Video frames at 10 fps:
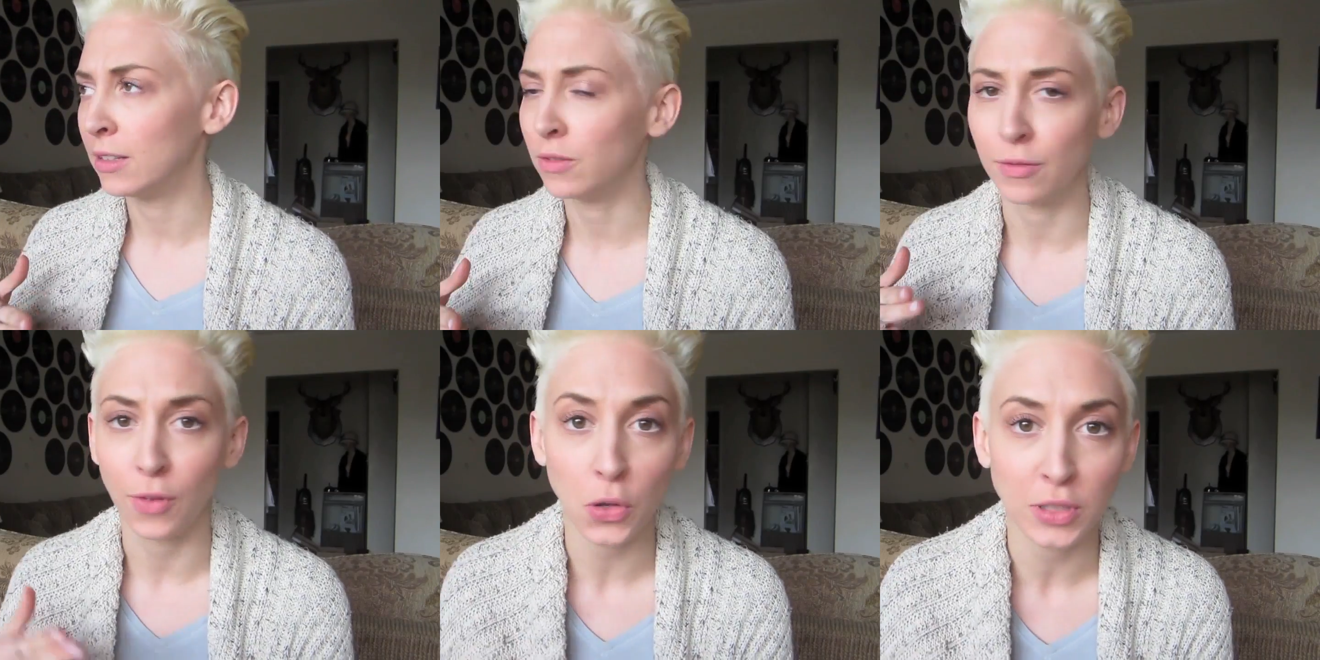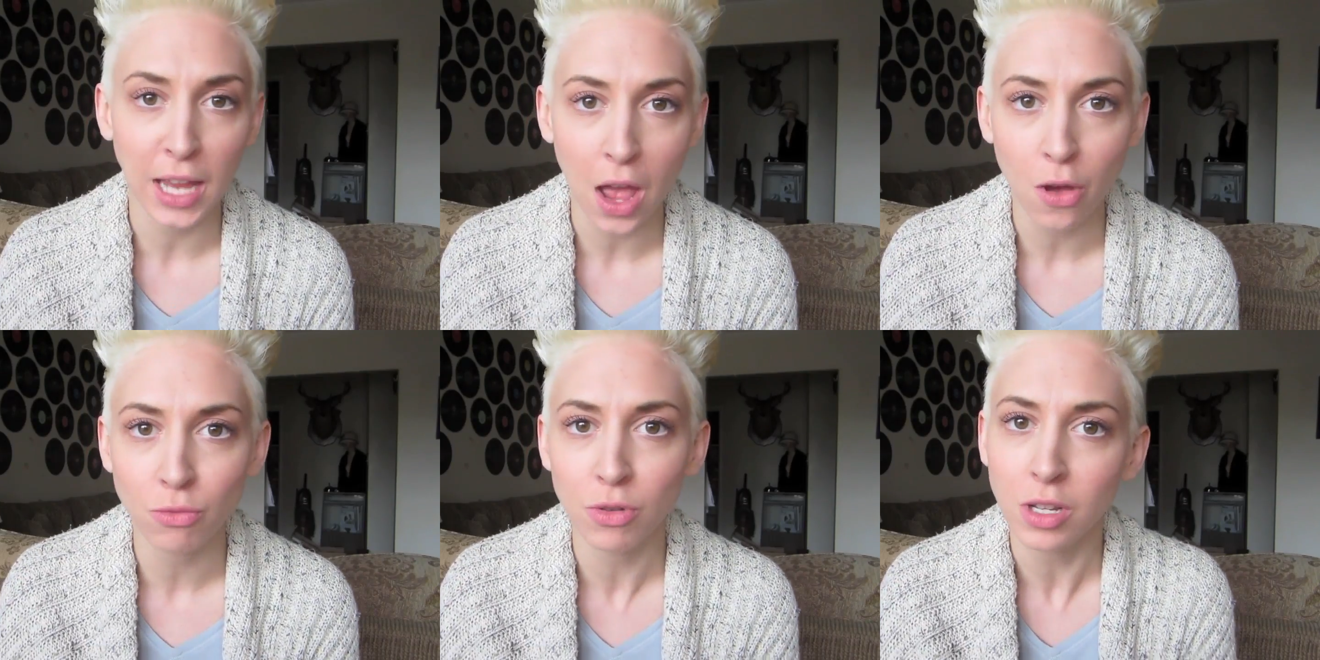If you fall
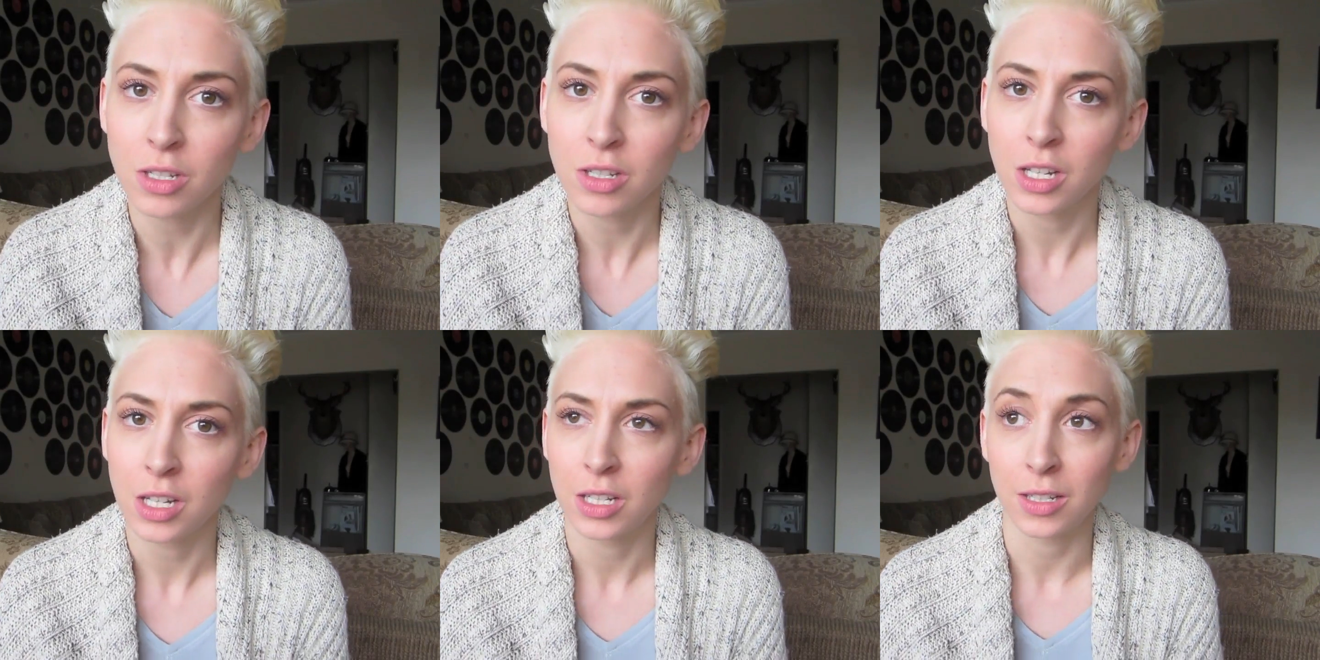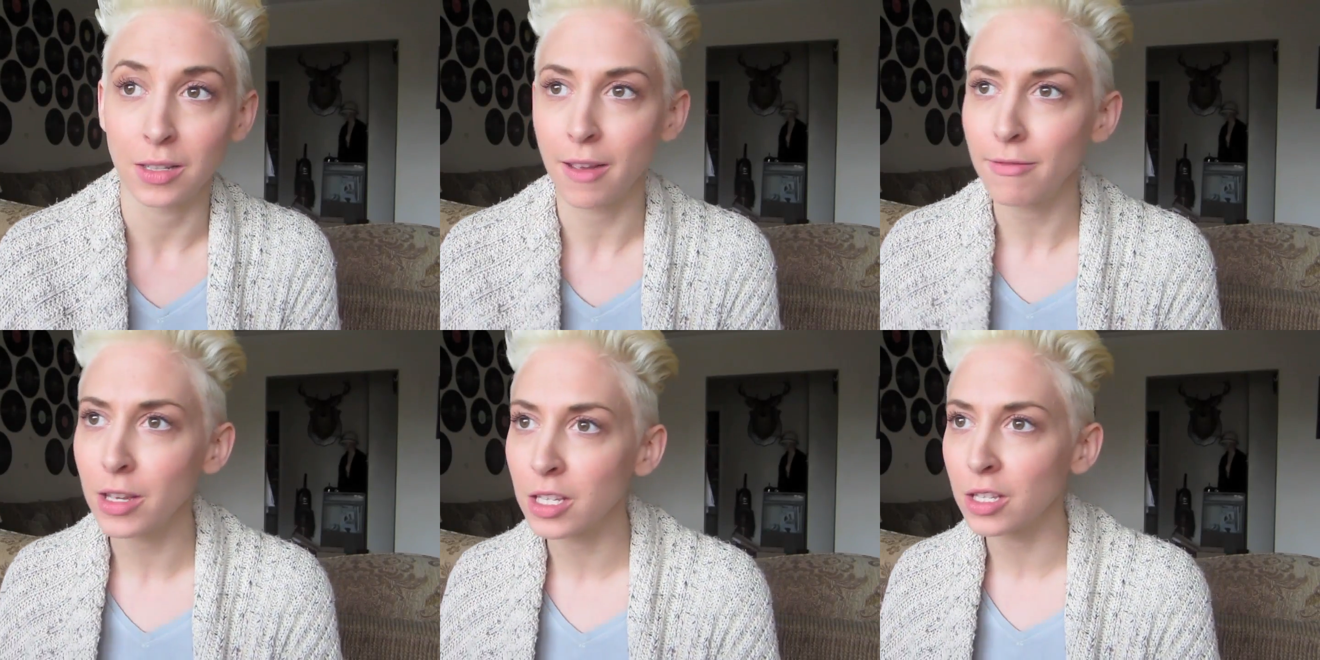down and
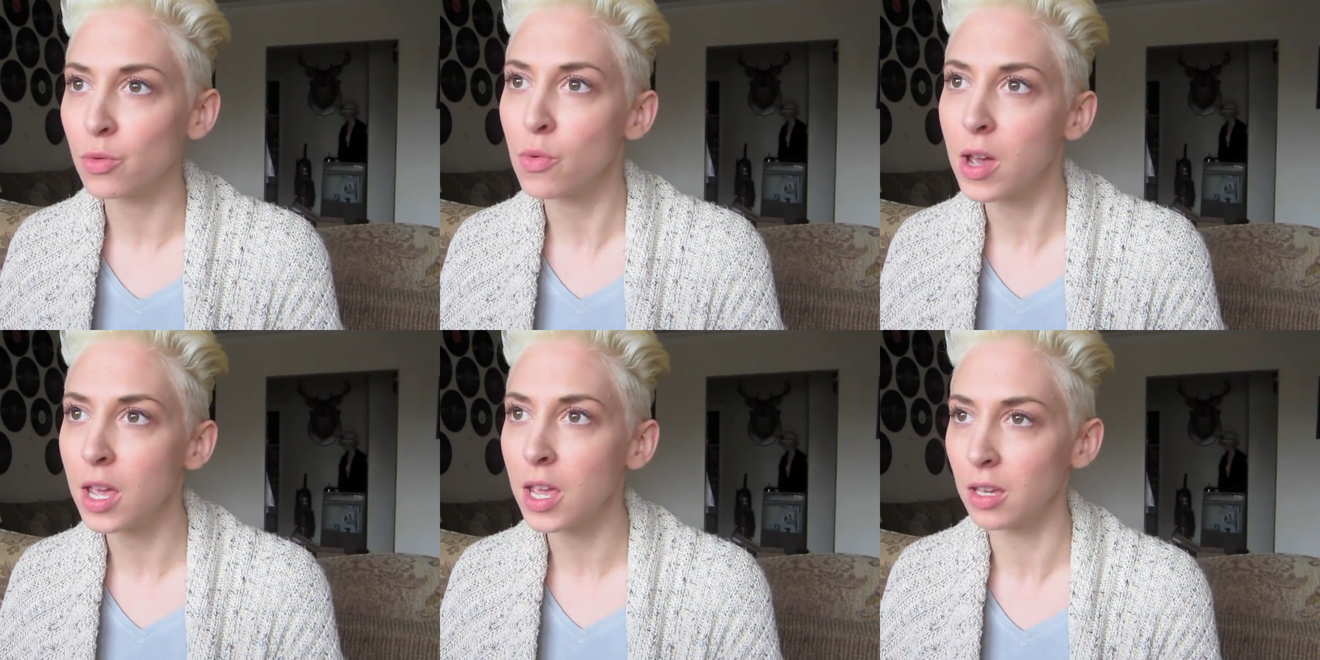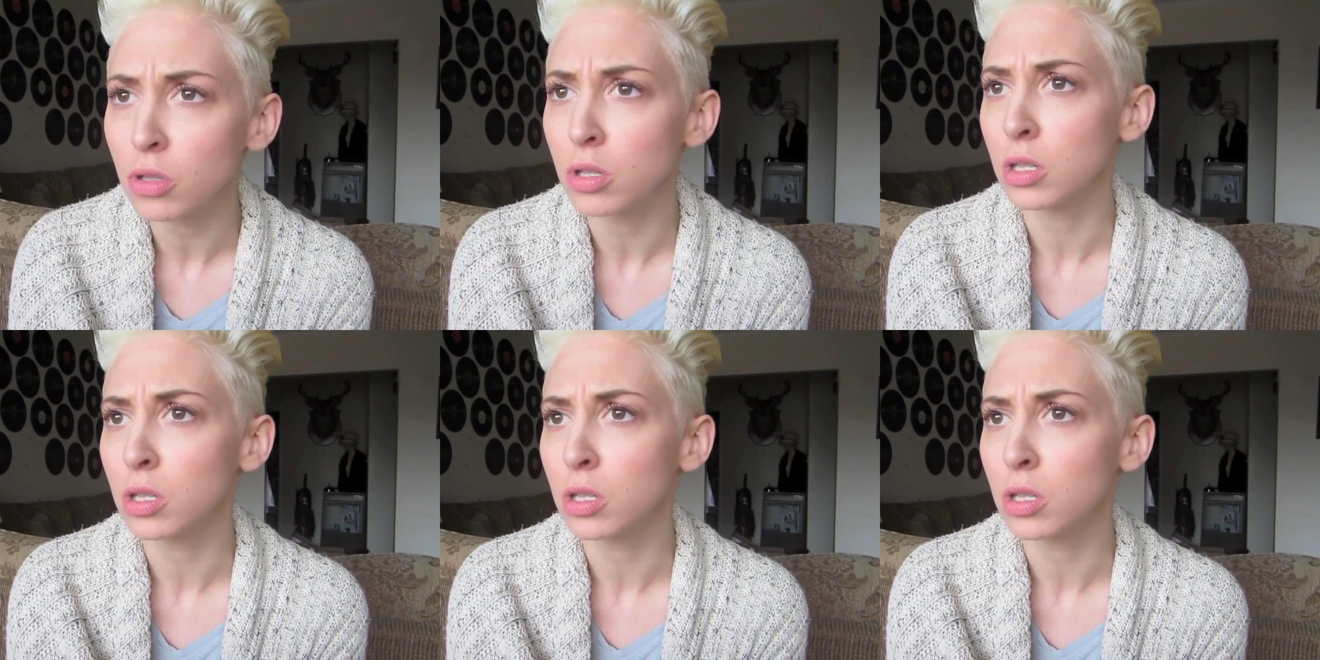life gets in the way,